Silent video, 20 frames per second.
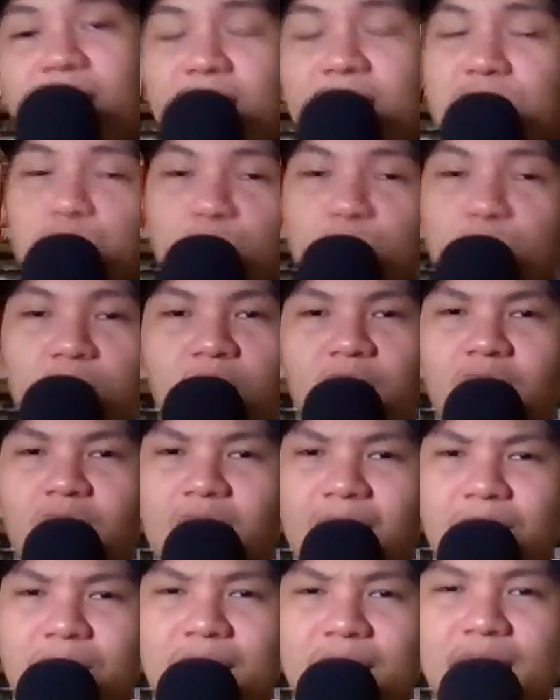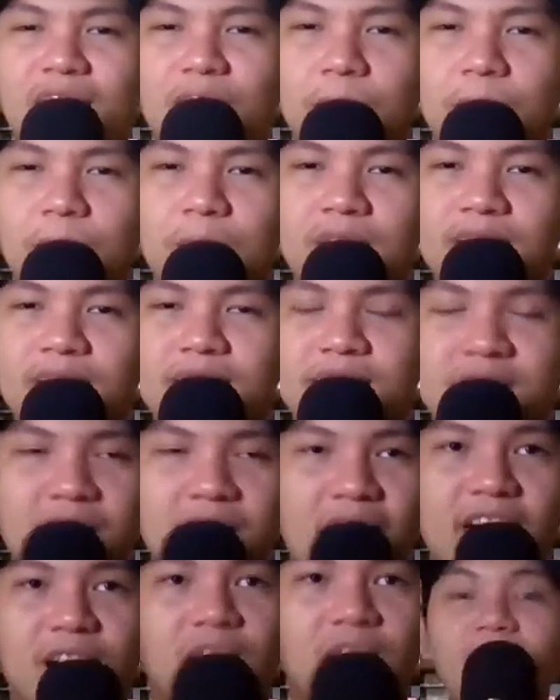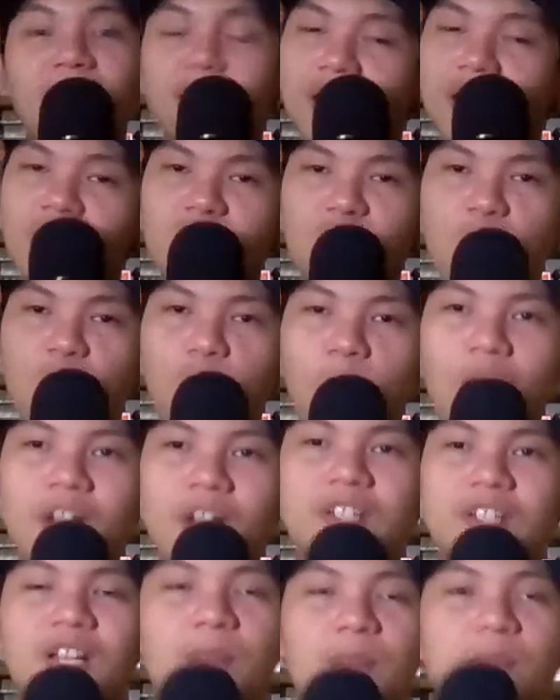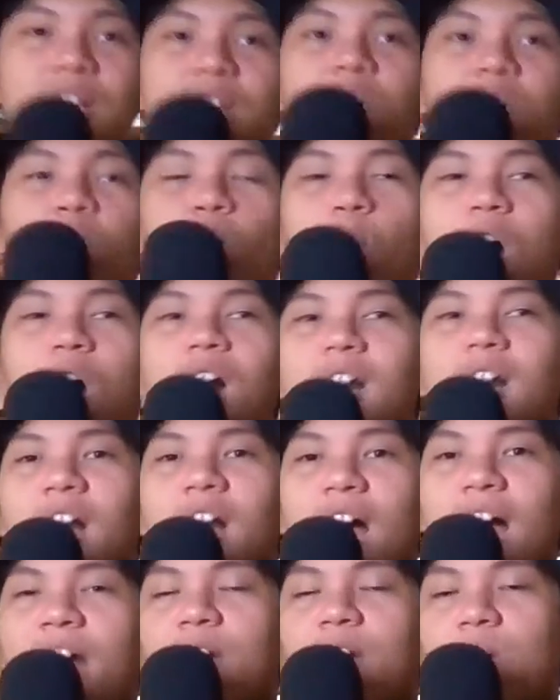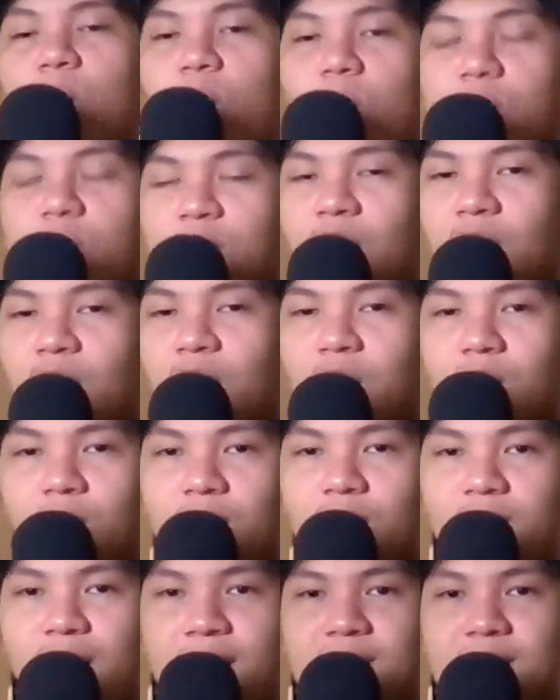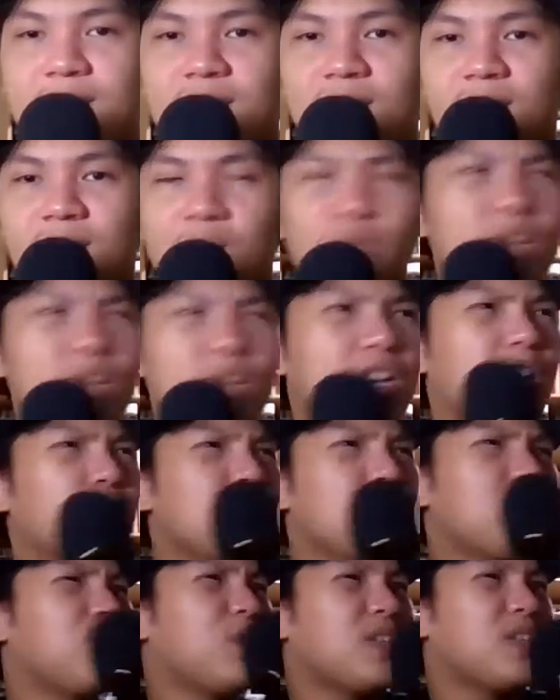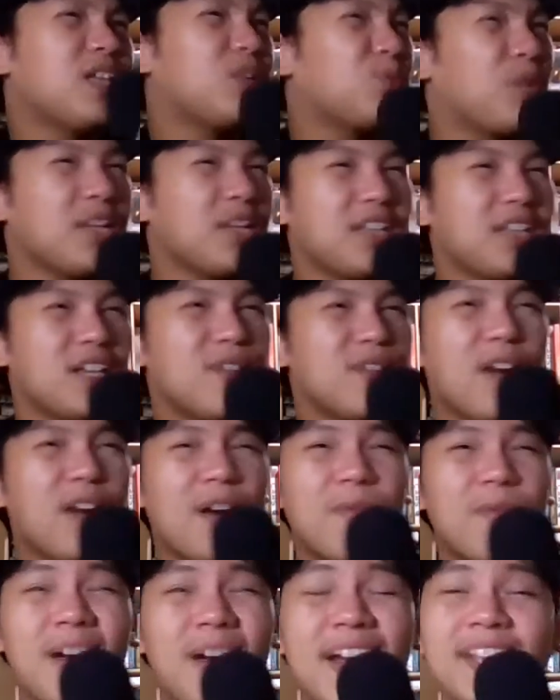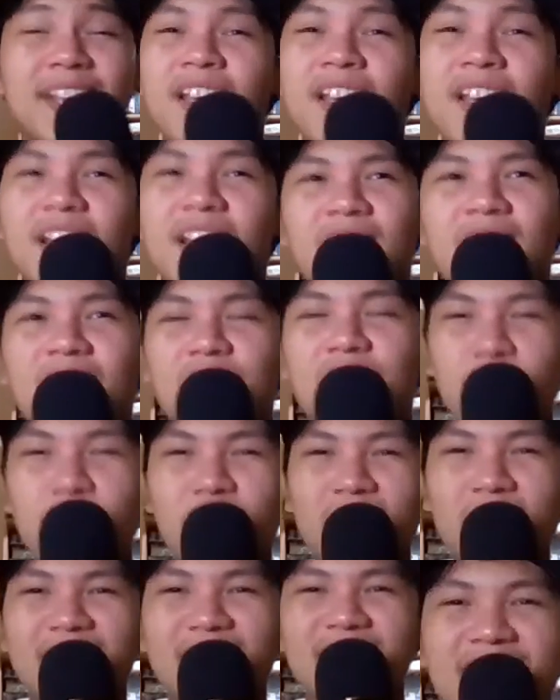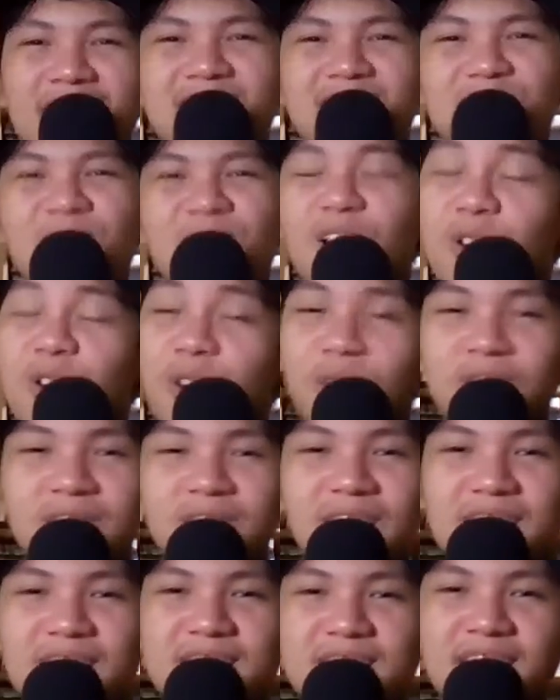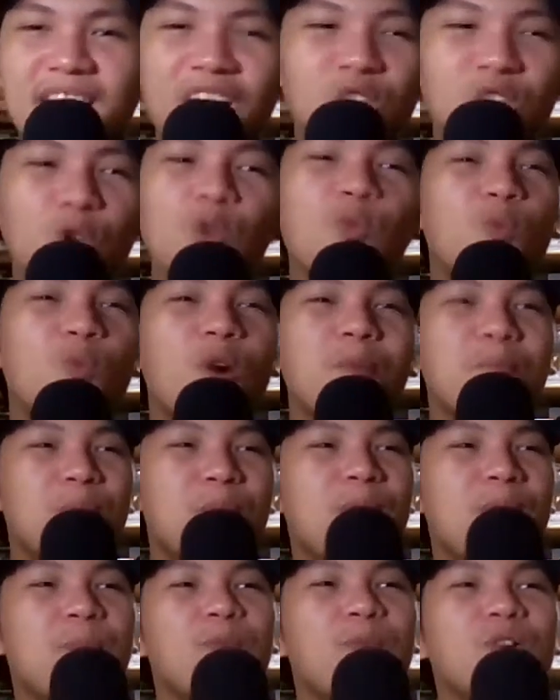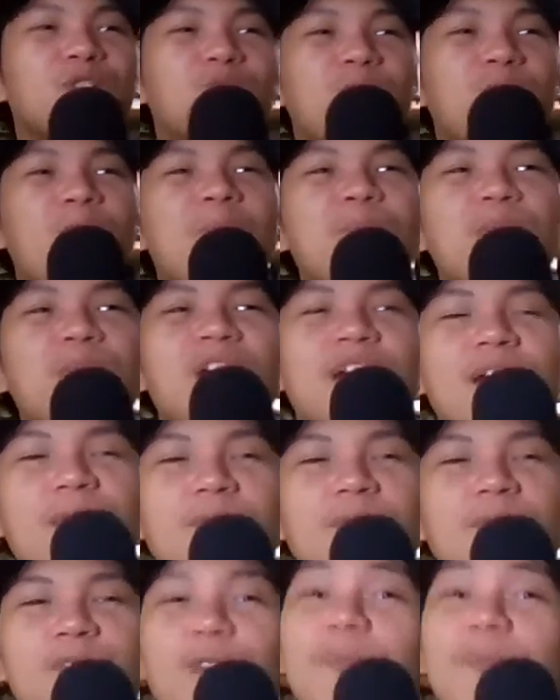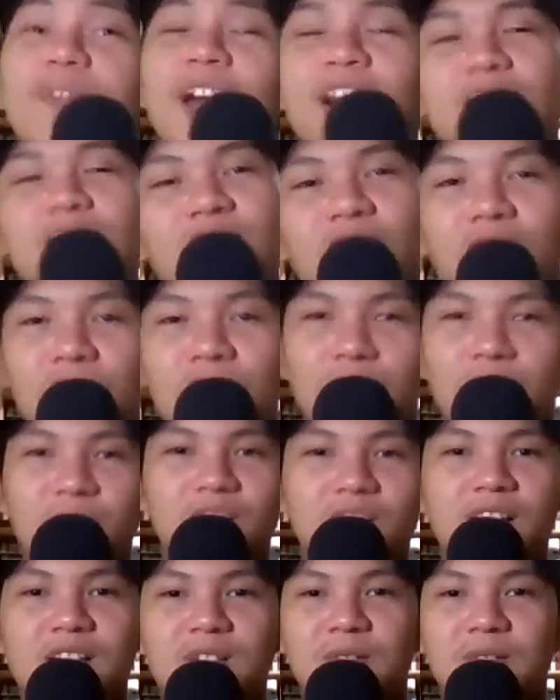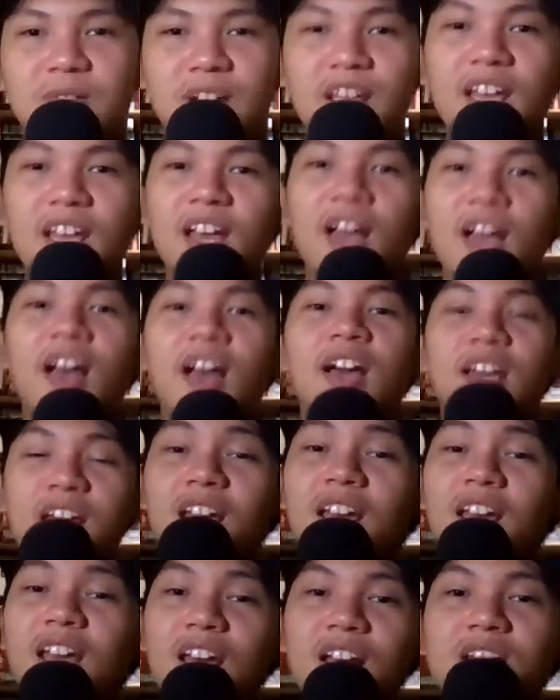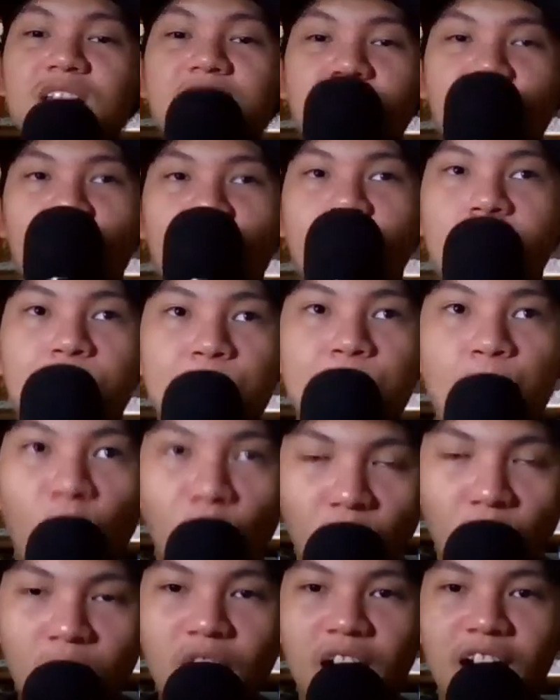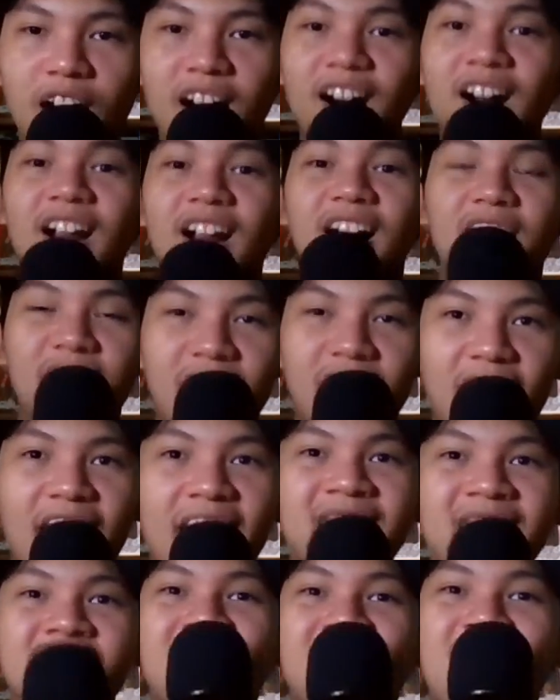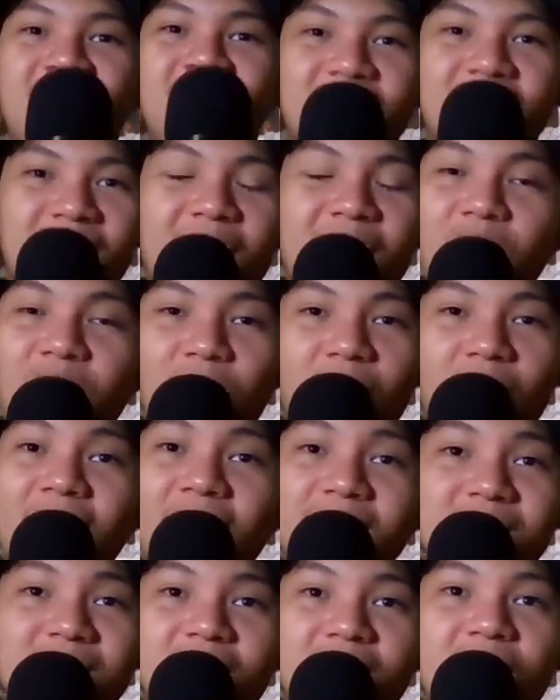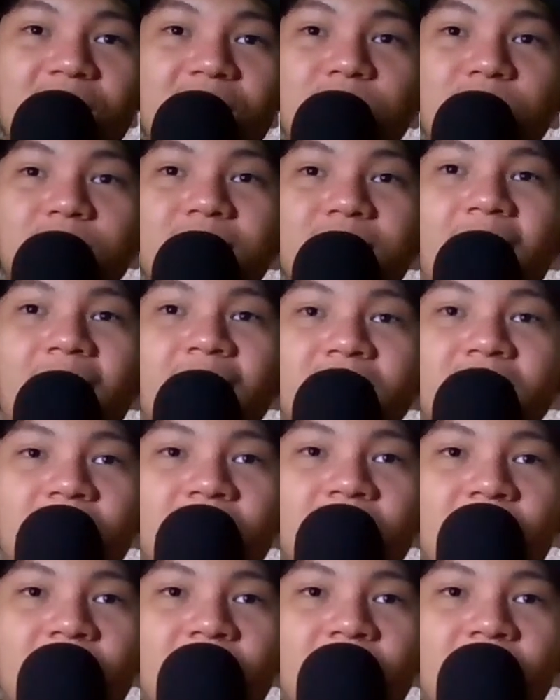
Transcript: Yes, we are rounding up in this channel. I tell you, watch him. He won an dunk contest when it was 2020, if I'm right. He won dunk contest, and I don't want people to remember him from that dunk contest only. He is a baller right now. I tell you that.